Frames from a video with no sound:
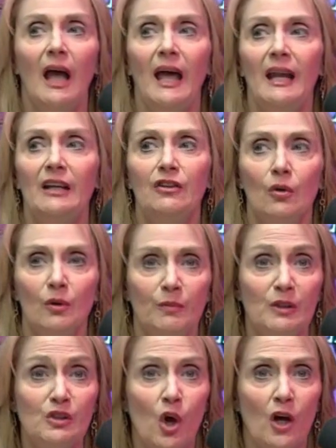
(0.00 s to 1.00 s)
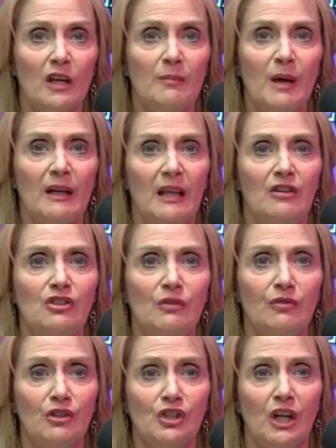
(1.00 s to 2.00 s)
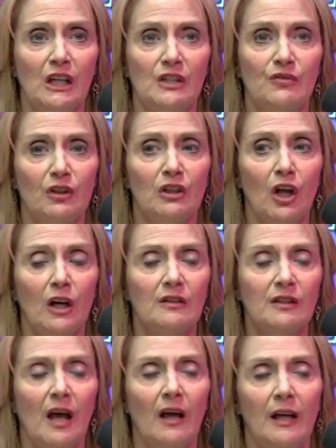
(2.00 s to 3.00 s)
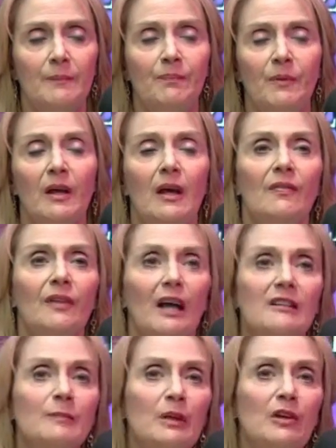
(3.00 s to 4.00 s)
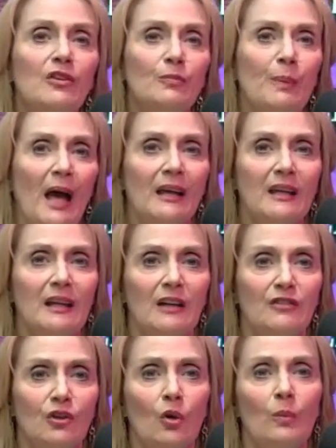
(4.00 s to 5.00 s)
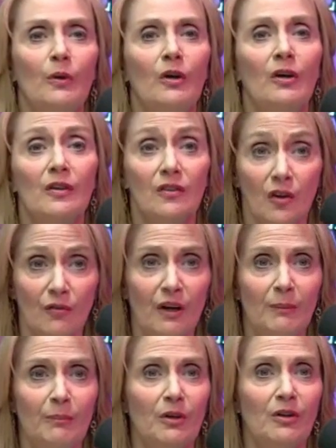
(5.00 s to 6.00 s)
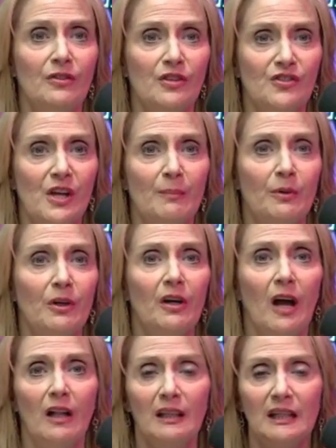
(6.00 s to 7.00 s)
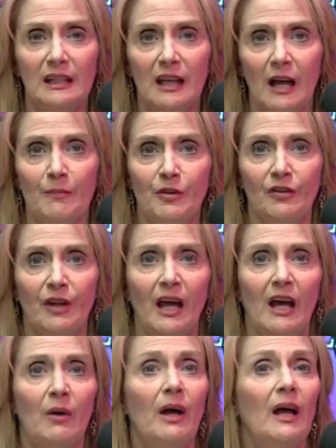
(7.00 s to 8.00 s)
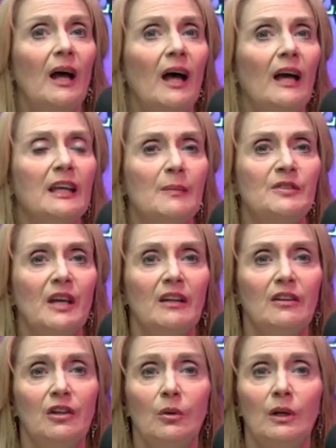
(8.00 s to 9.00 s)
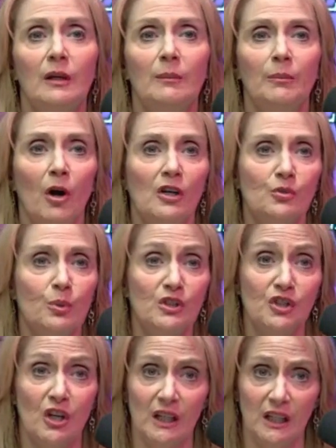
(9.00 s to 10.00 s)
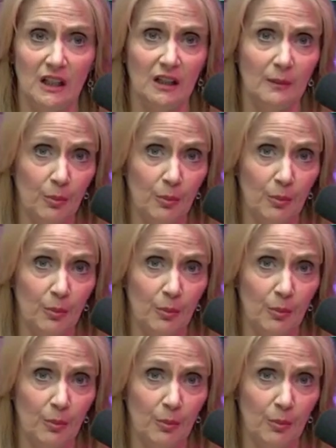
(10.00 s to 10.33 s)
And I know we've been talking about energy for change for a long time, that's because back in October, November, December, leading up till now, I kept saying to you, in March, we start hitting a